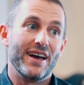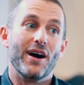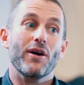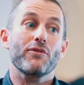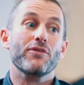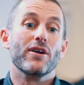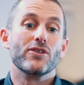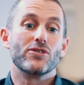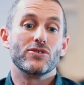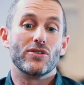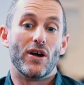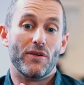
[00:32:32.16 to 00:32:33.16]
of
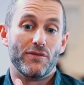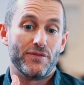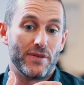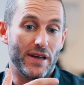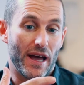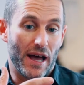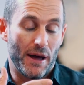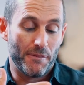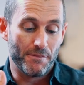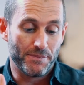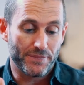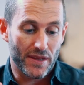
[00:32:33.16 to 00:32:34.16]

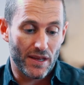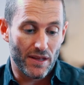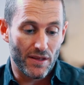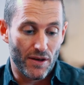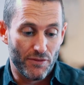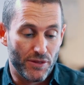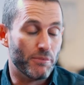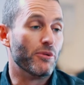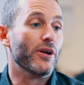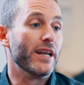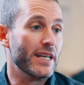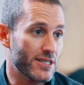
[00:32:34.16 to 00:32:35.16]
the
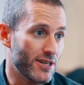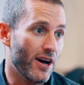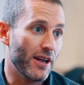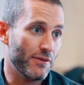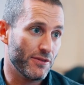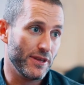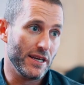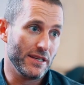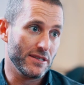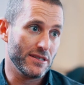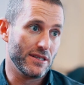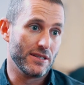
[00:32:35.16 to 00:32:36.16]
breeding side of
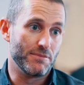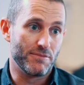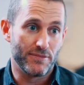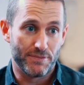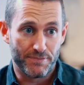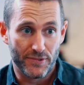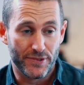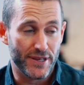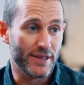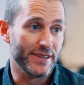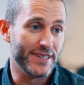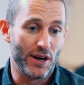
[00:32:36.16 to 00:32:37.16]
things, and
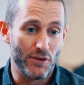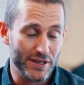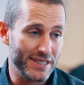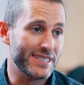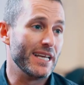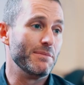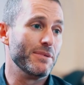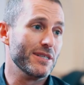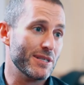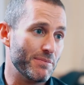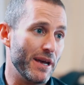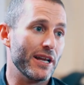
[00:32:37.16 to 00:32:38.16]
delving deep
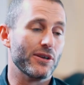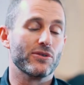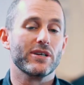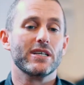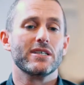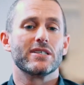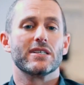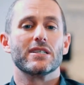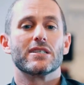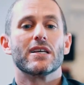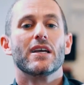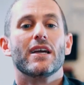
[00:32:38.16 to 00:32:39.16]
into pedigrees.
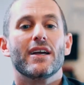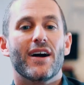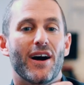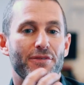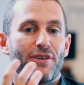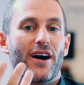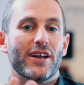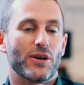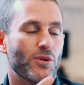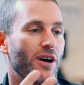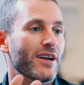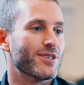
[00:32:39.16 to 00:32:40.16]
And I find it
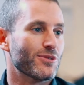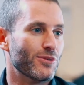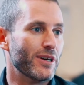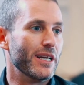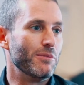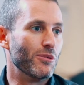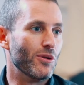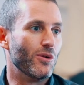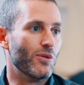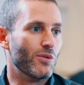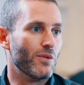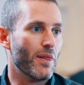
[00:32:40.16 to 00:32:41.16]
quite a
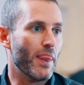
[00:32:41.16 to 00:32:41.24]
cerebral